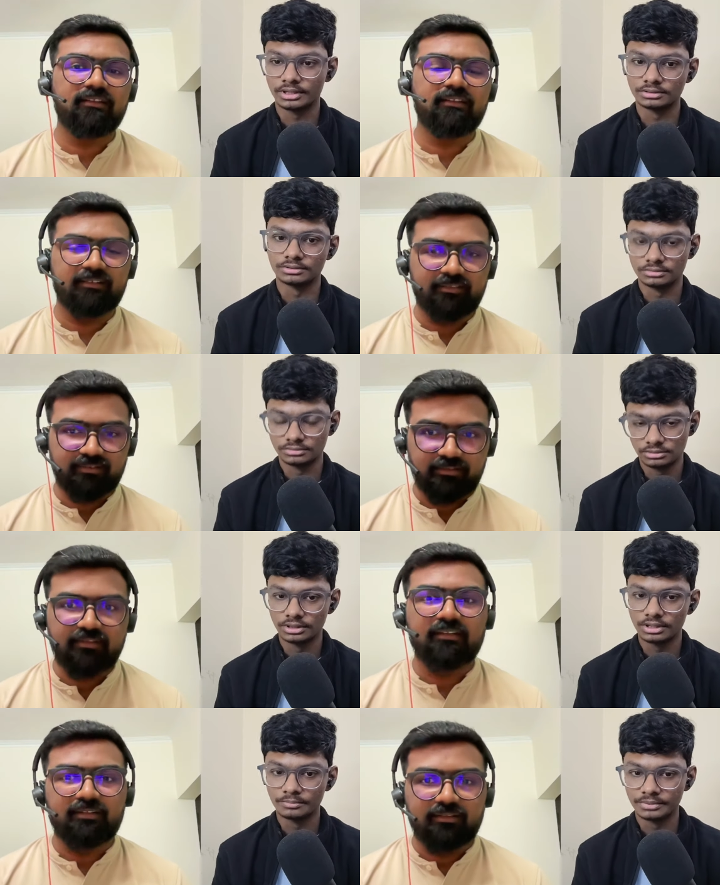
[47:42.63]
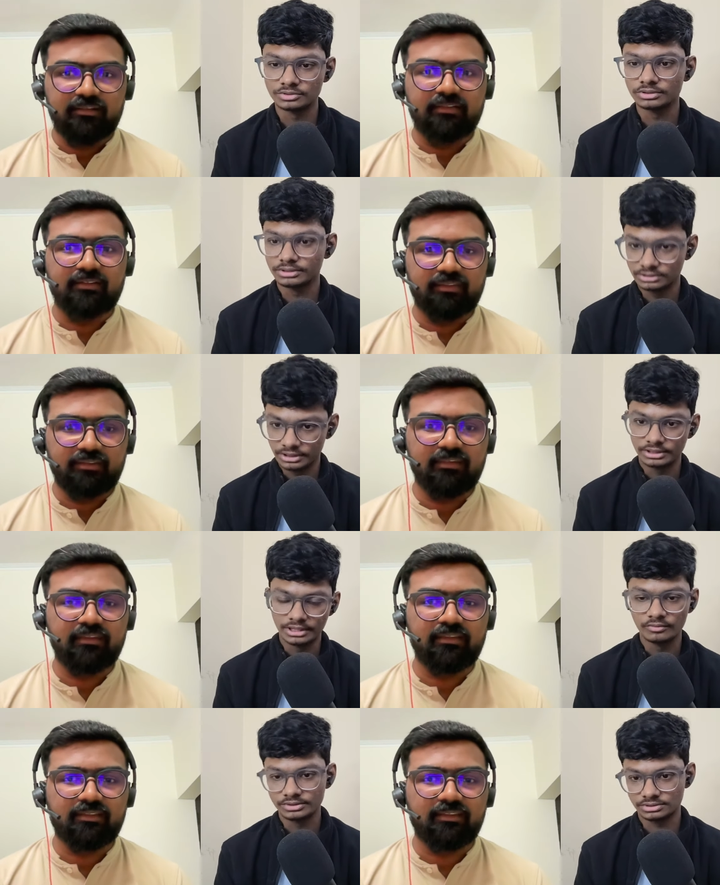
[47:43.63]
Speaker 1: at uh, like companies, so they
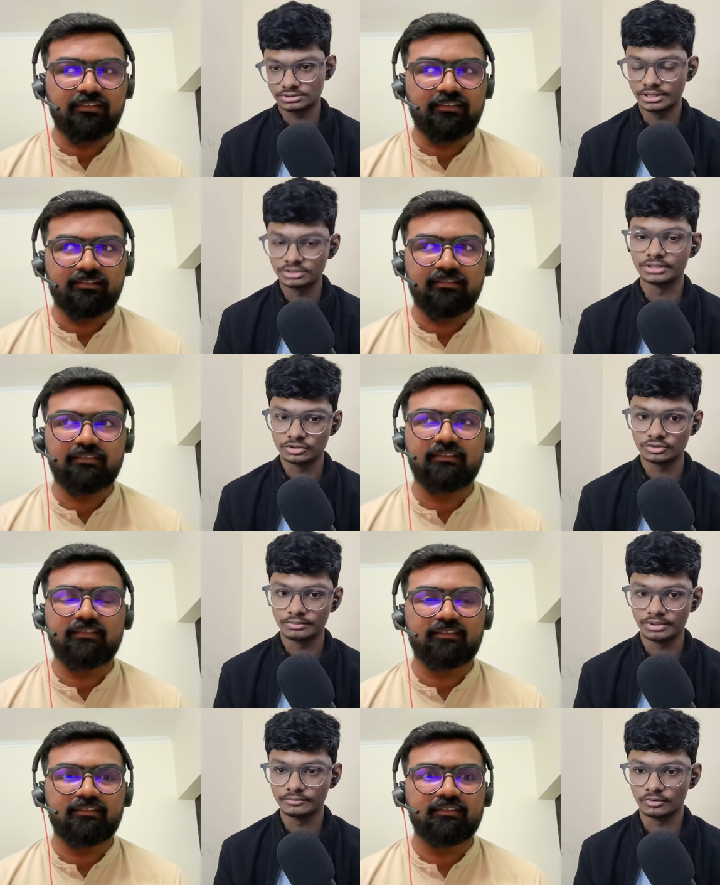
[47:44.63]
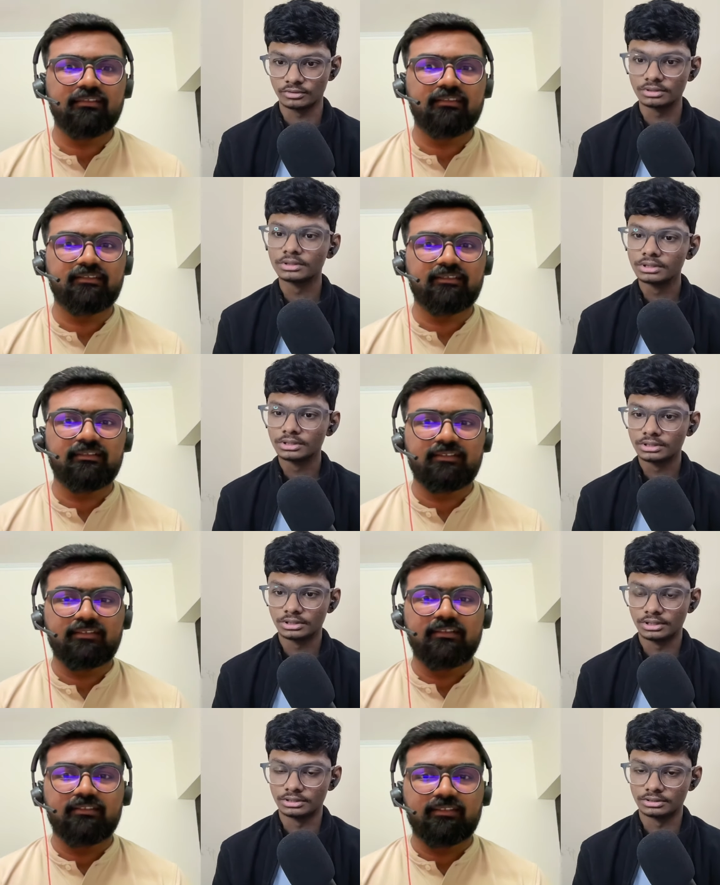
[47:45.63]
anyways, I think they should apply for
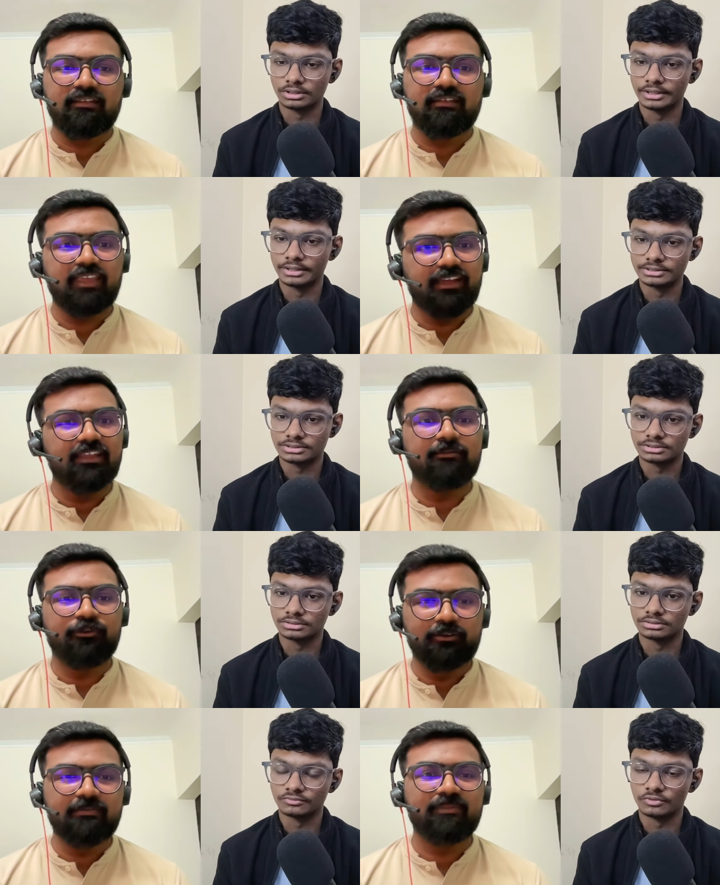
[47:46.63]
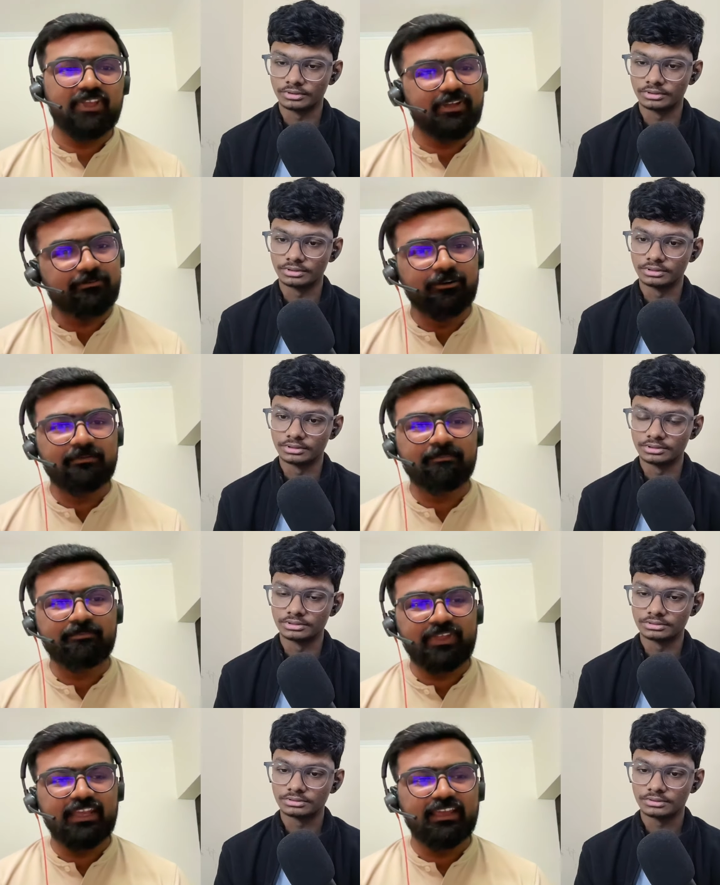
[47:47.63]
like I yeah yeah, yeah
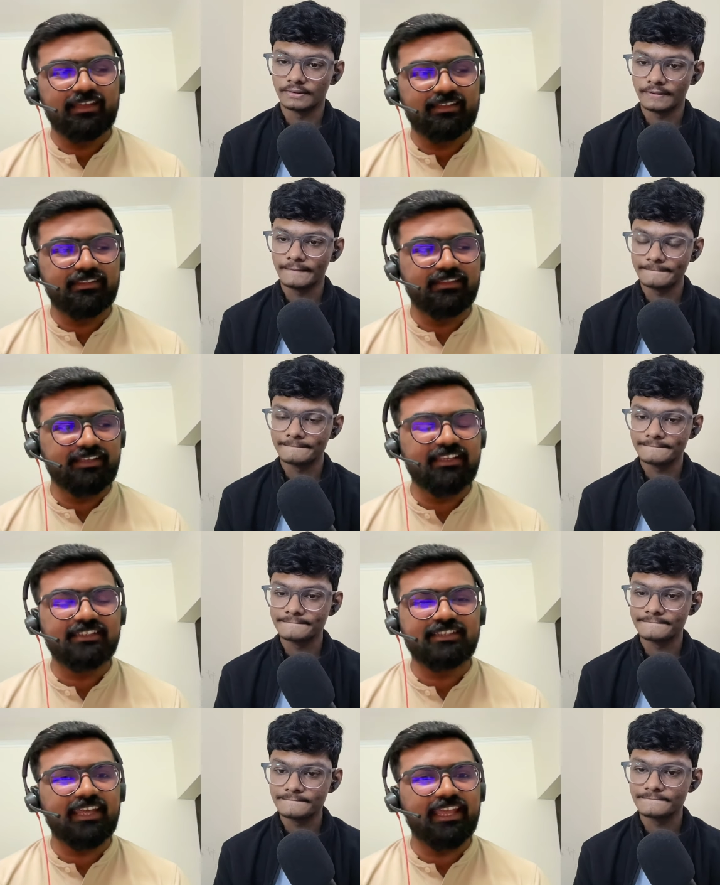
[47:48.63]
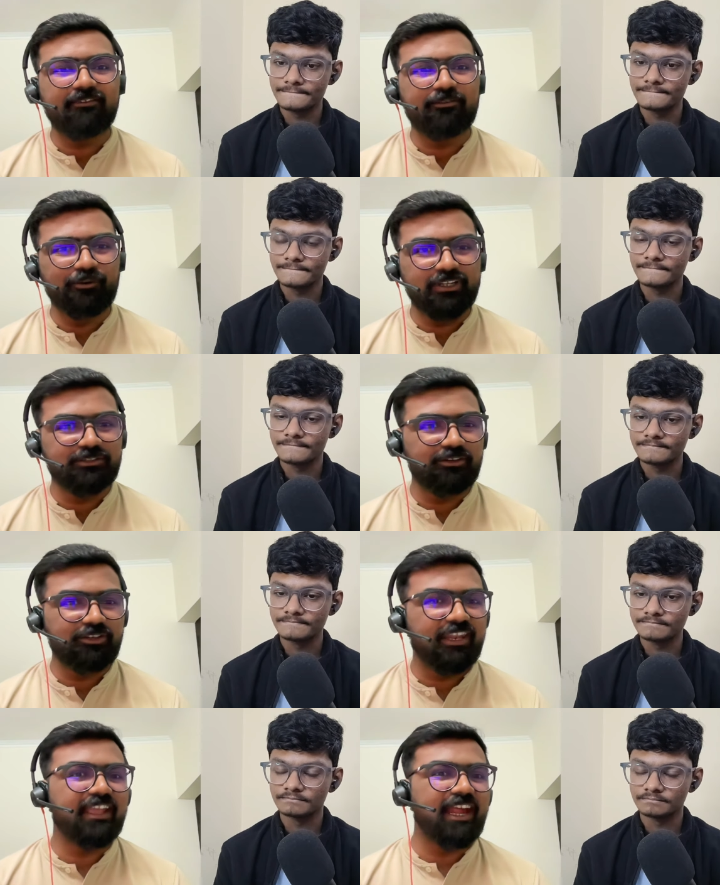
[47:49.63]
Speaker 2: I, uh, the suggestion i have focus on
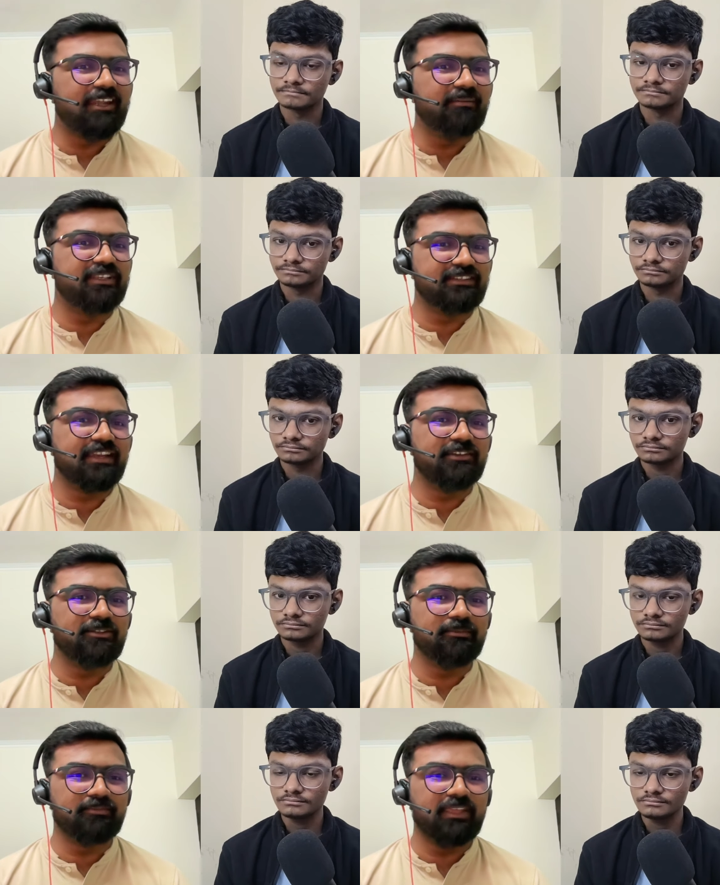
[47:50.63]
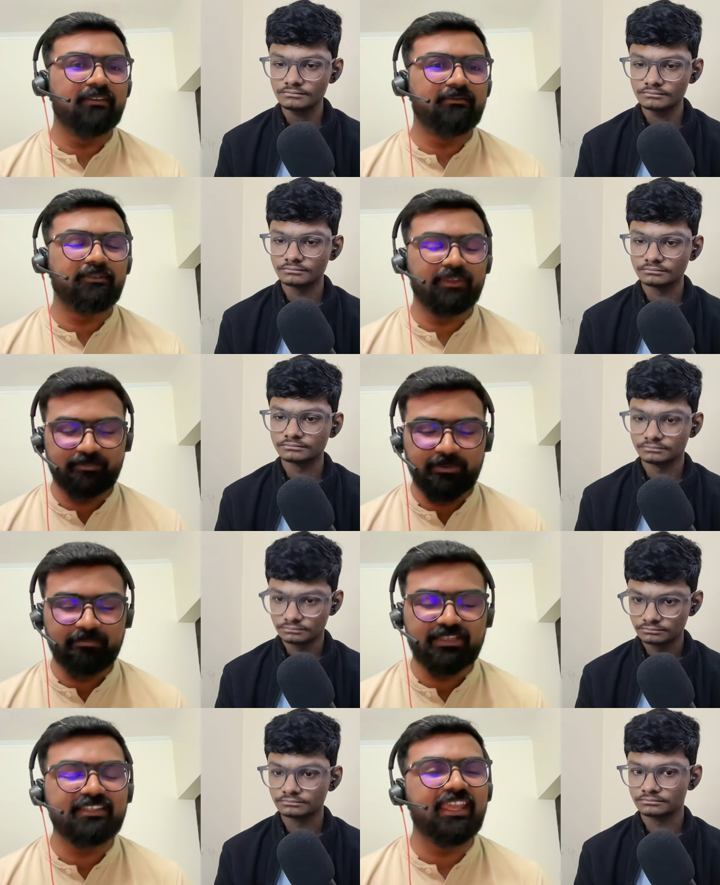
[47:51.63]
your academics right so if, if
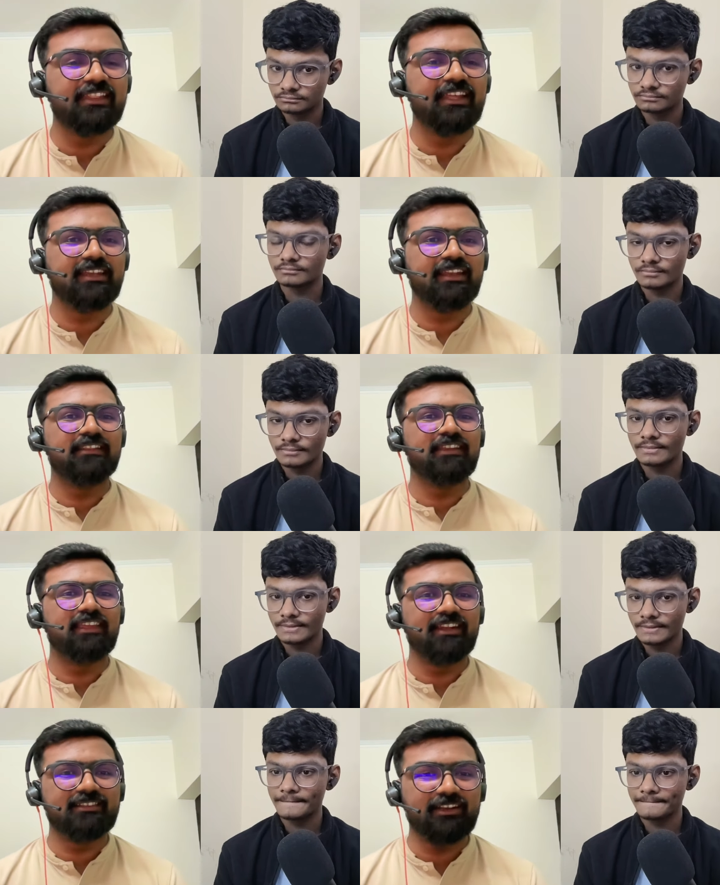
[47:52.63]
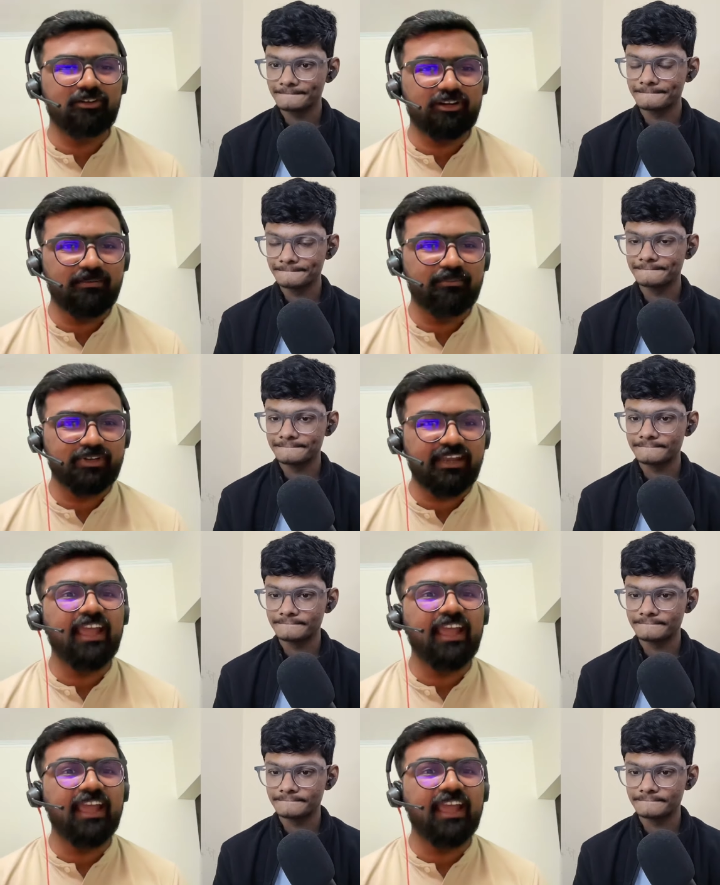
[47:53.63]
people say that uh, the grades are not important